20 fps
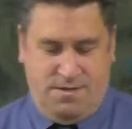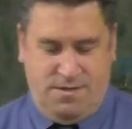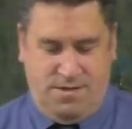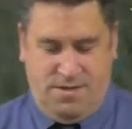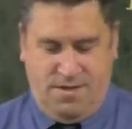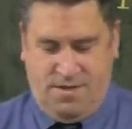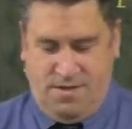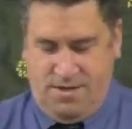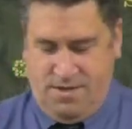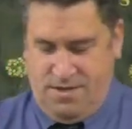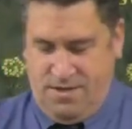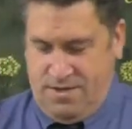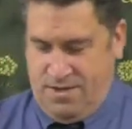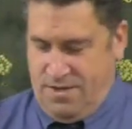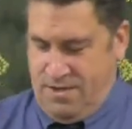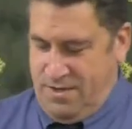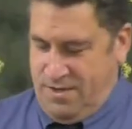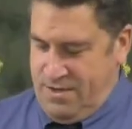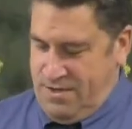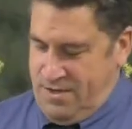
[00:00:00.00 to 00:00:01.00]

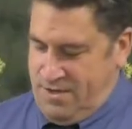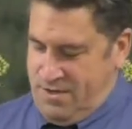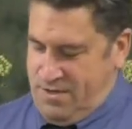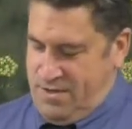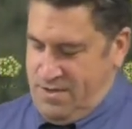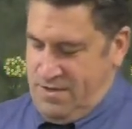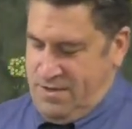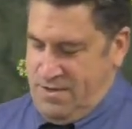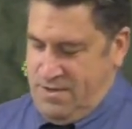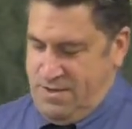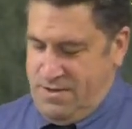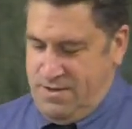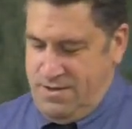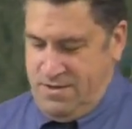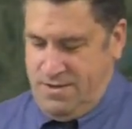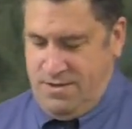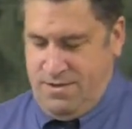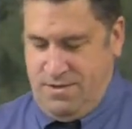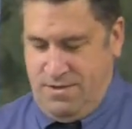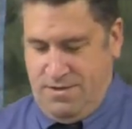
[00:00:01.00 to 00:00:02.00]

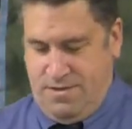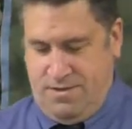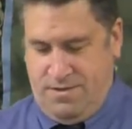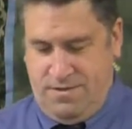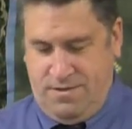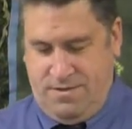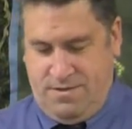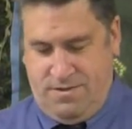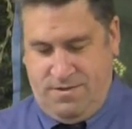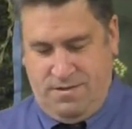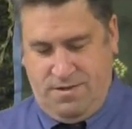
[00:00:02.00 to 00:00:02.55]
No one is speaking in this clip.